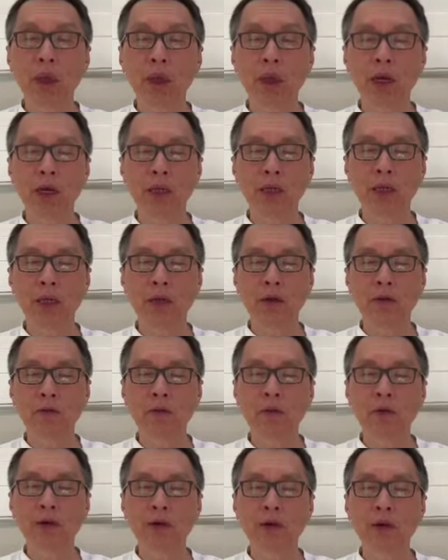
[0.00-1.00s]
and uh,
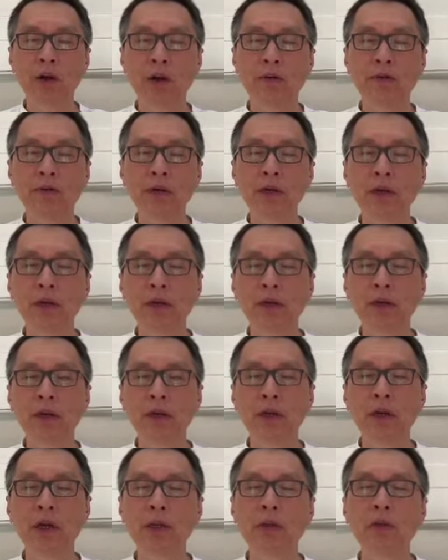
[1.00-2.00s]
for your reference
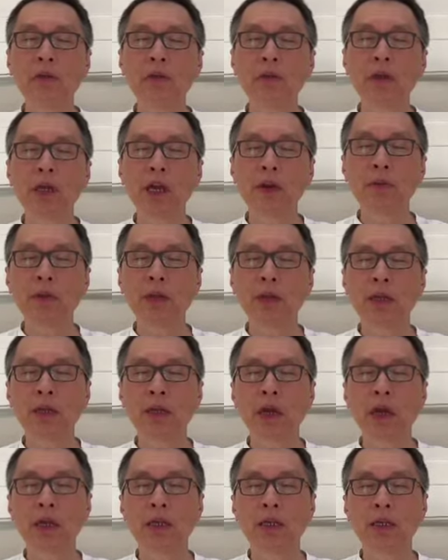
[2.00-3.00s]
okay don't take me
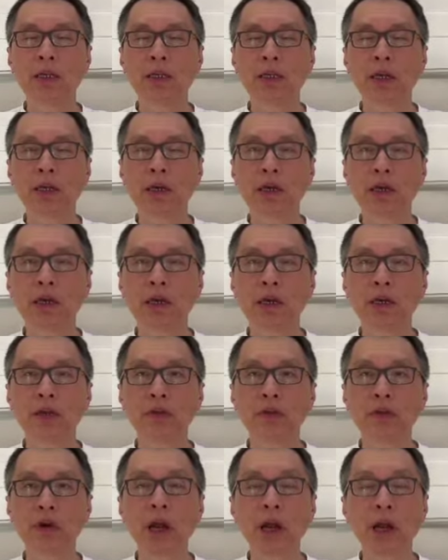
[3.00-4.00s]
as uh,
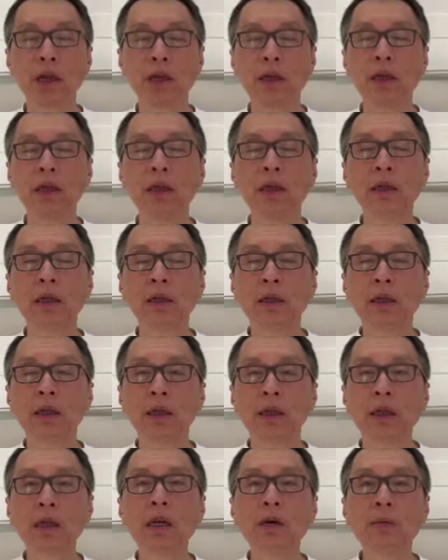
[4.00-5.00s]
as right
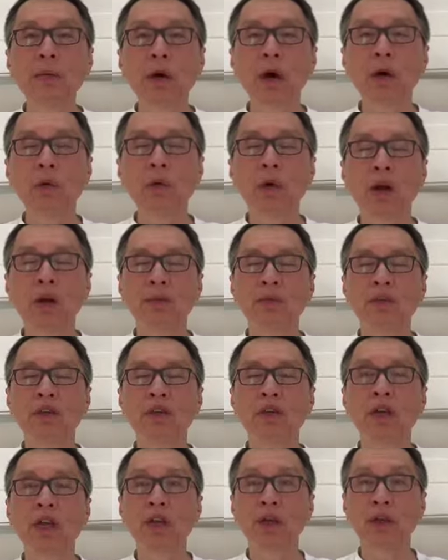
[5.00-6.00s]
think about what I'm
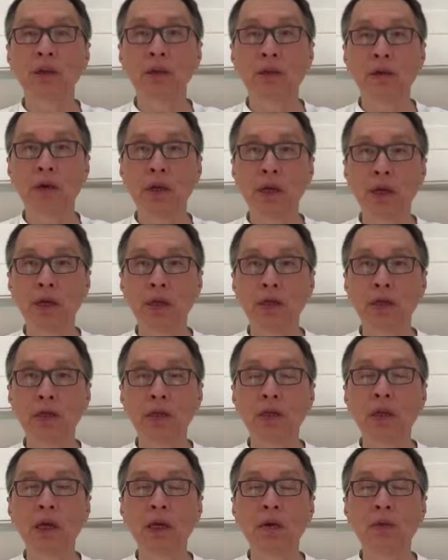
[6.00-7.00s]
saying okay
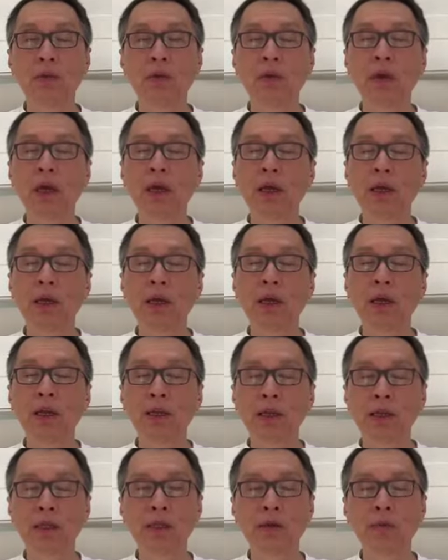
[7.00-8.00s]
see that, that it
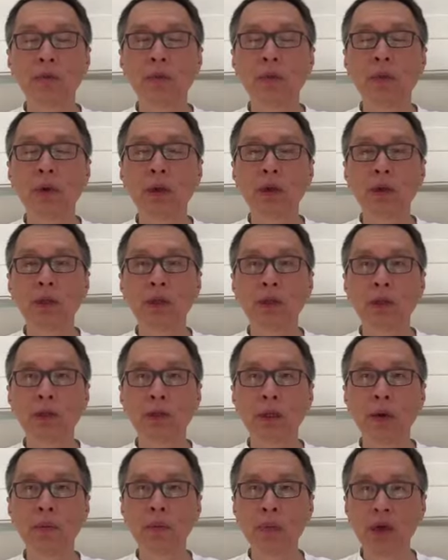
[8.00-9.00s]
is it
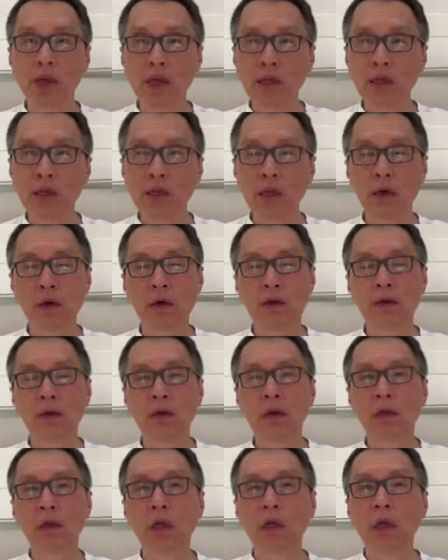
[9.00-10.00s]
is uh, based
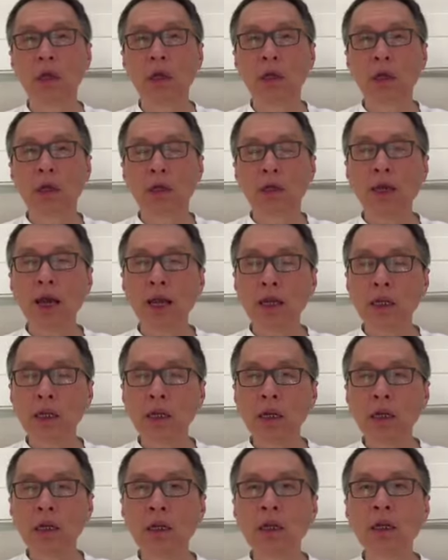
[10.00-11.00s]
on
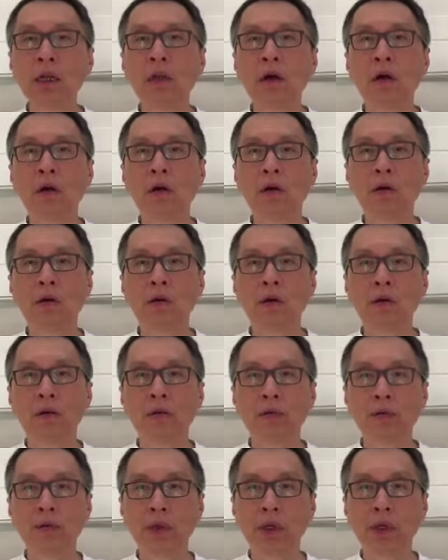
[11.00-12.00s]
technical or
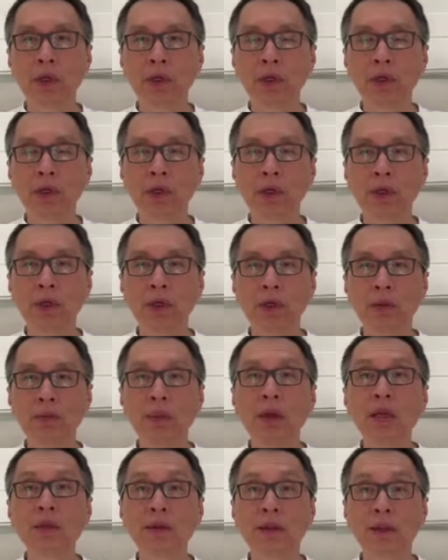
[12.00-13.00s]
it is
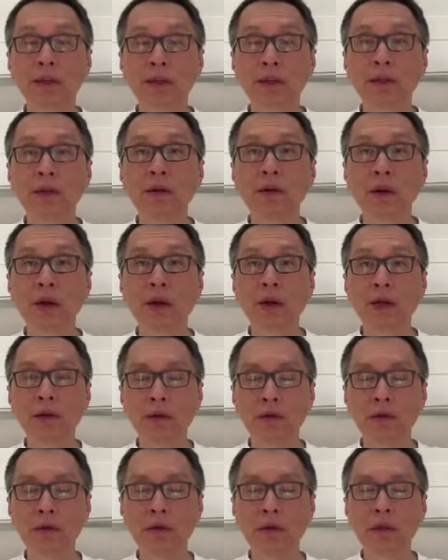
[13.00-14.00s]
baseless okay
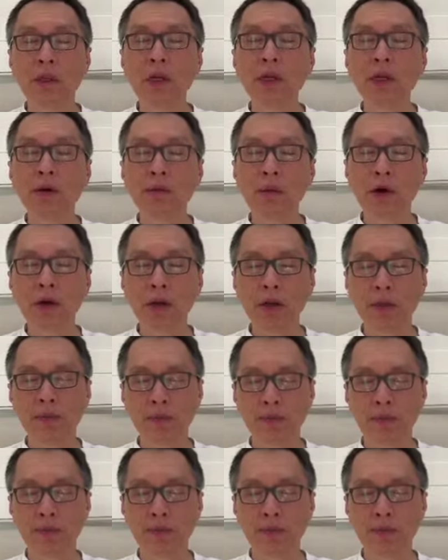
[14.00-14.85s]
just think about it